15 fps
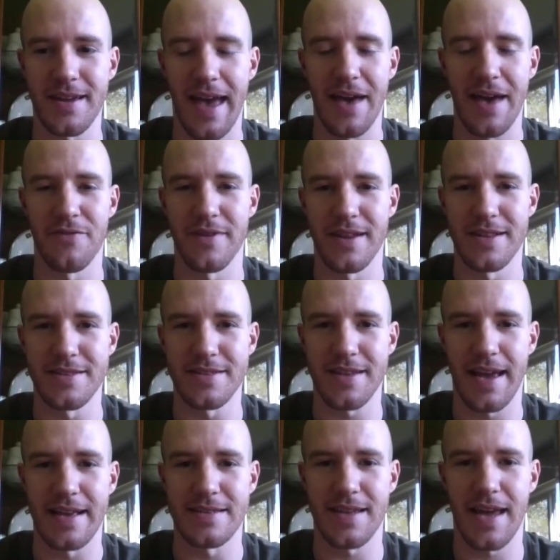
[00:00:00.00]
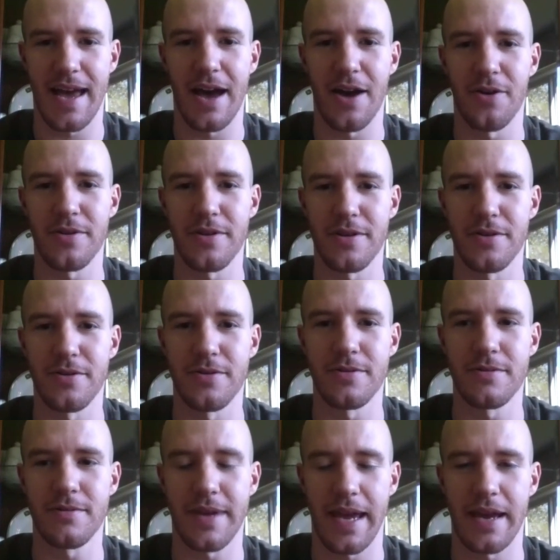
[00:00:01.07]
evidence as to how you
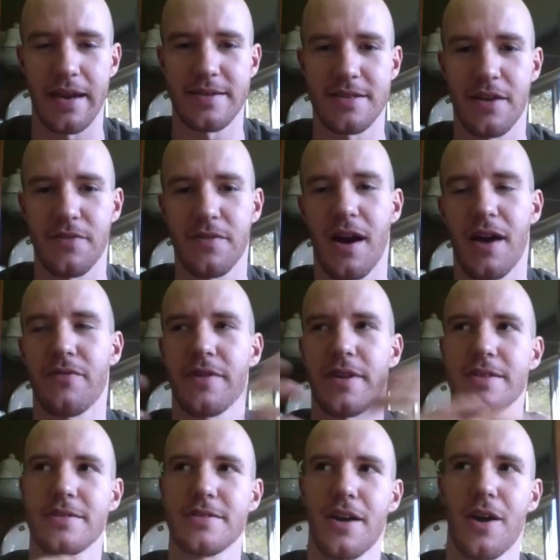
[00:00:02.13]
gain self confidence.